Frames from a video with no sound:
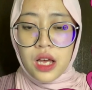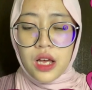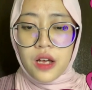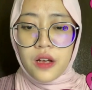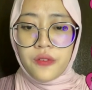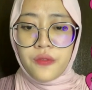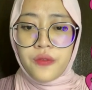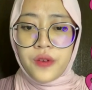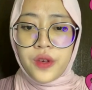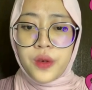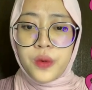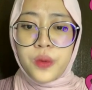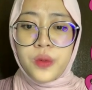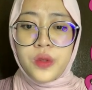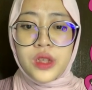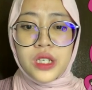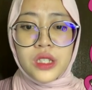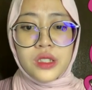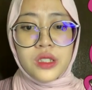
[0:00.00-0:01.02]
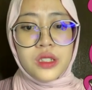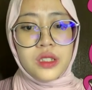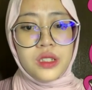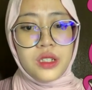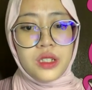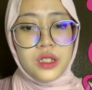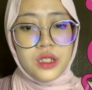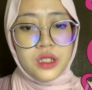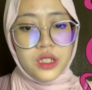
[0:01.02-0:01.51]
A few days
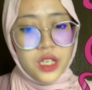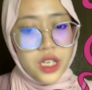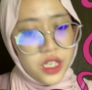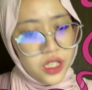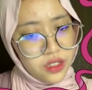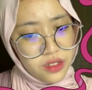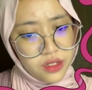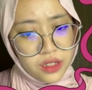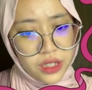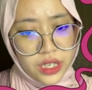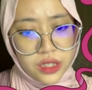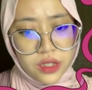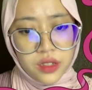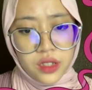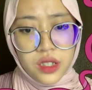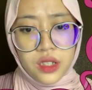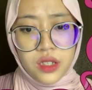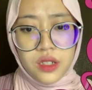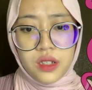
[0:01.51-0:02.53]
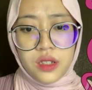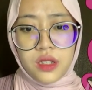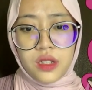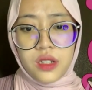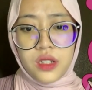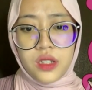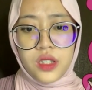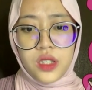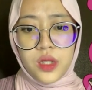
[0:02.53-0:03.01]
later,
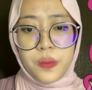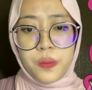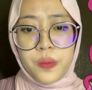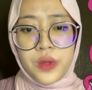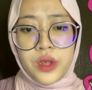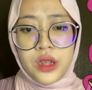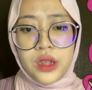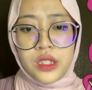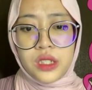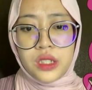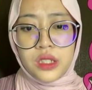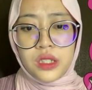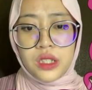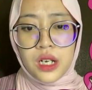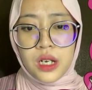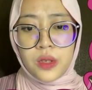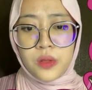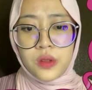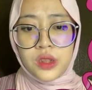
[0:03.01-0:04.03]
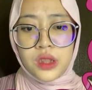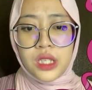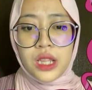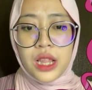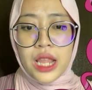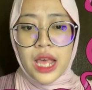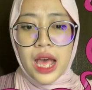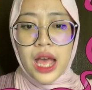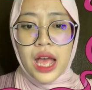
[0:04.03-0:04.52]
the prince
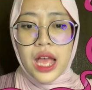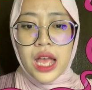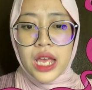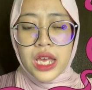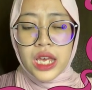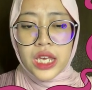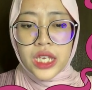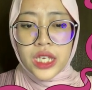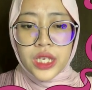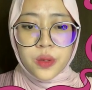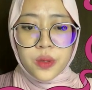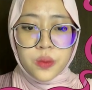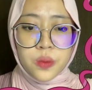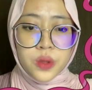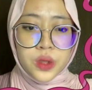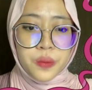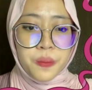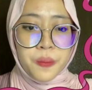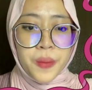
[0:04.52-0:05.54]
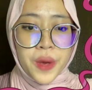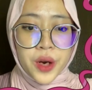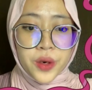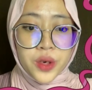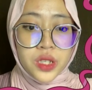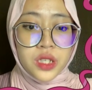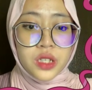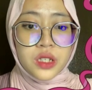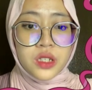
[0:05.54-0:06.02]
announced that he would
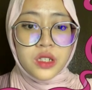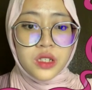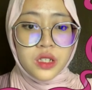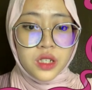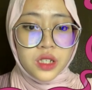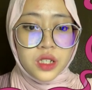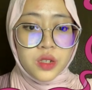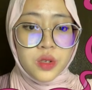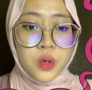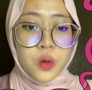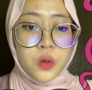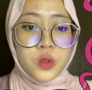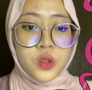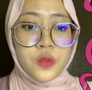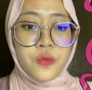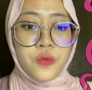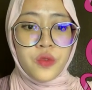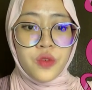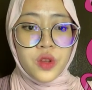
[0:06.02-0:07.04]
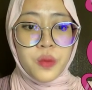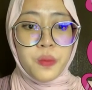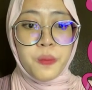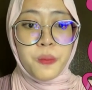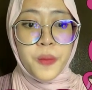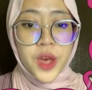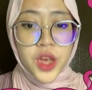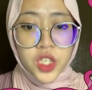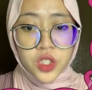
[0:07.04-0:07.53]
marry the girl whose foot
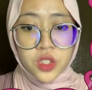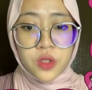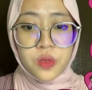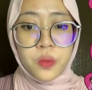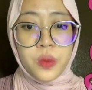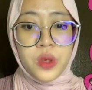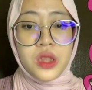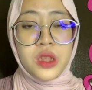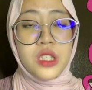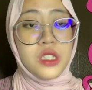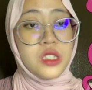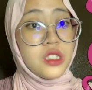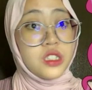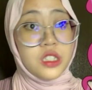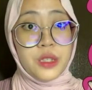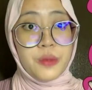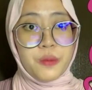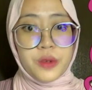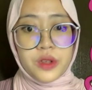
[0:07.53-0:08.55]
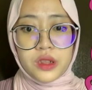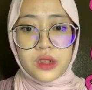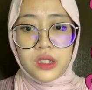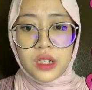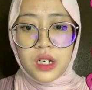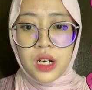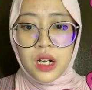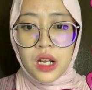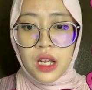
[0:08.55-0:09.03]
matched with the slipper.
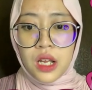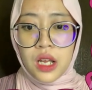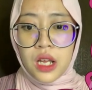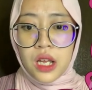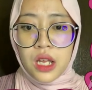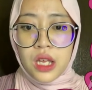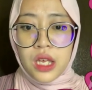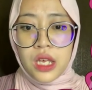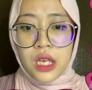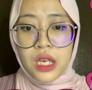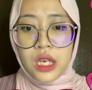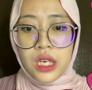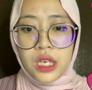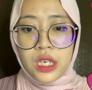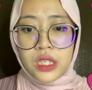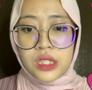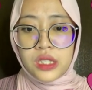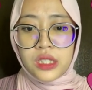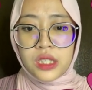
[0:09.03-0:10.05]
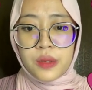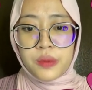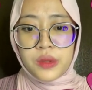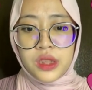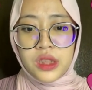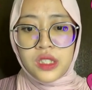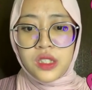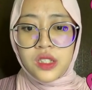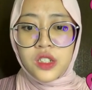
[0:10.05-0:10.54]
His
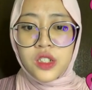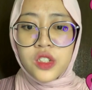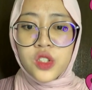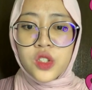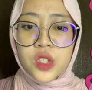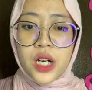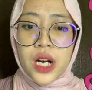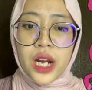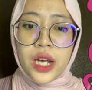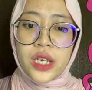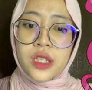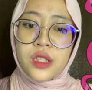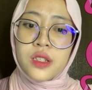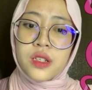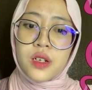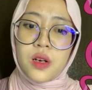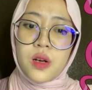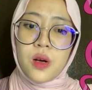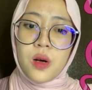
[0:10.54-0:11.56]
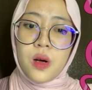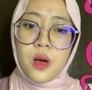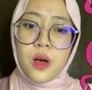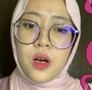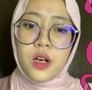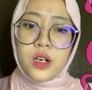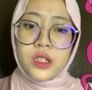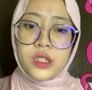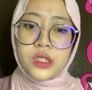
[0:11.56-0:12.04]
stepsister tried
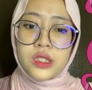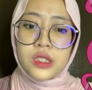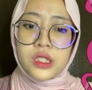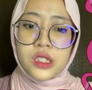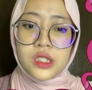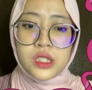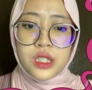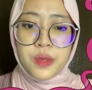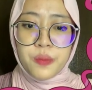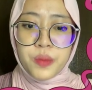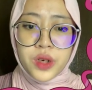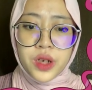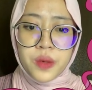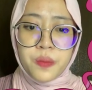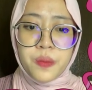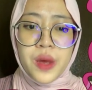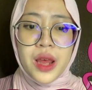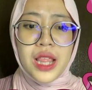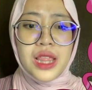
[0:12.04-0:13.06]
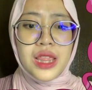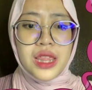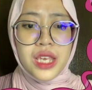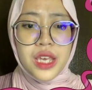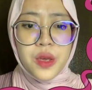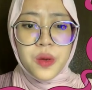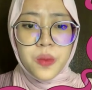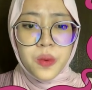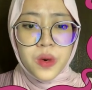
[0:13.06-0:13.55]
on the slipper, but
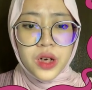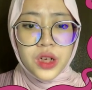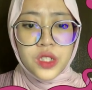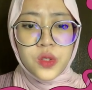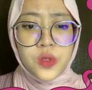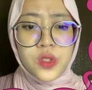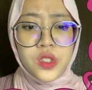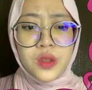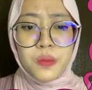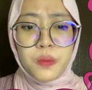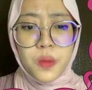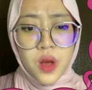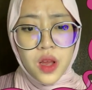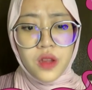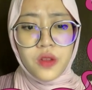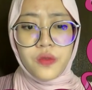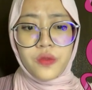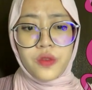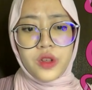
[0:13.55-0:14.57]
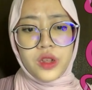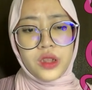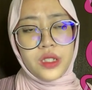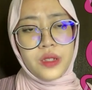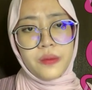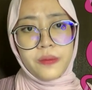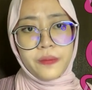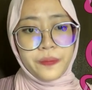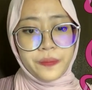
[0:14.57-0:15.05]
they were too small for
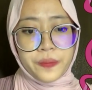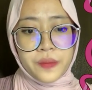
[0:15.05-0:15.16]
them.